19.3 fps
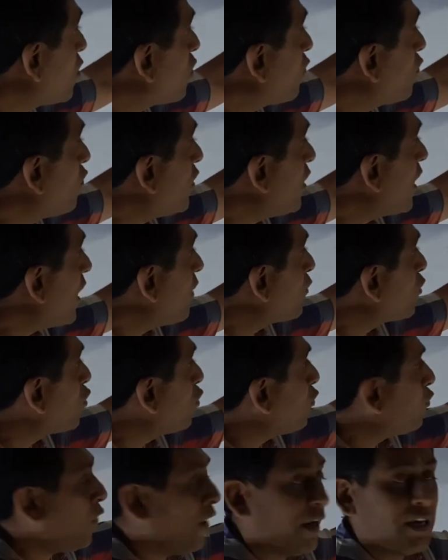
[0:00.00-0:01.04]
we have
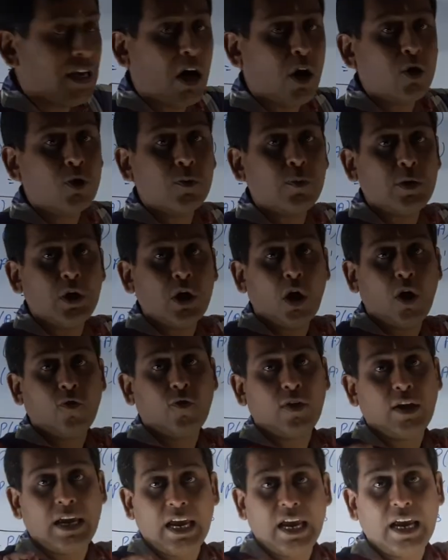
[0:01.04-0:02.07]
to find out P
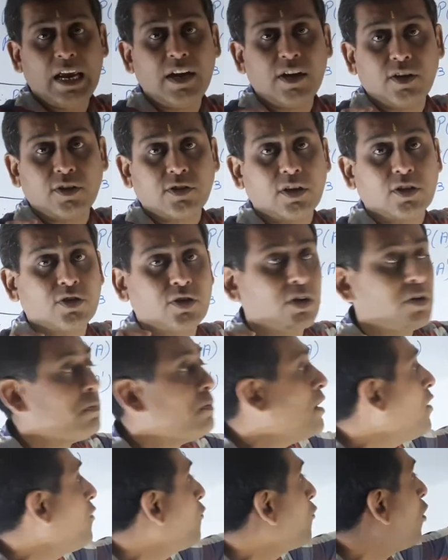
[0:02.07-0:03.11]
of A intersection
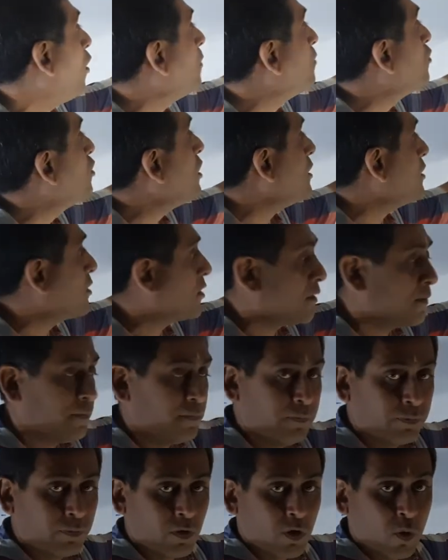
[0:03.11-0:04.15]
B from this.
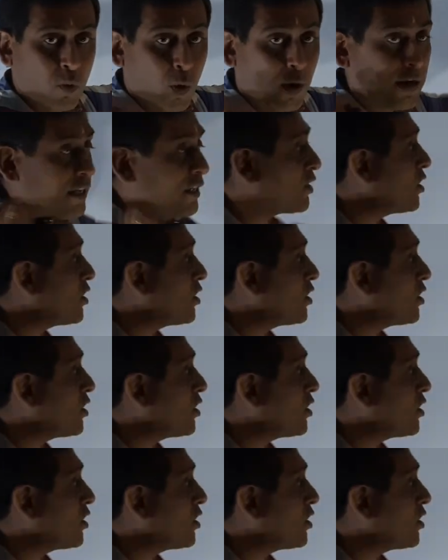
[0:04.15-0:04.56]
What is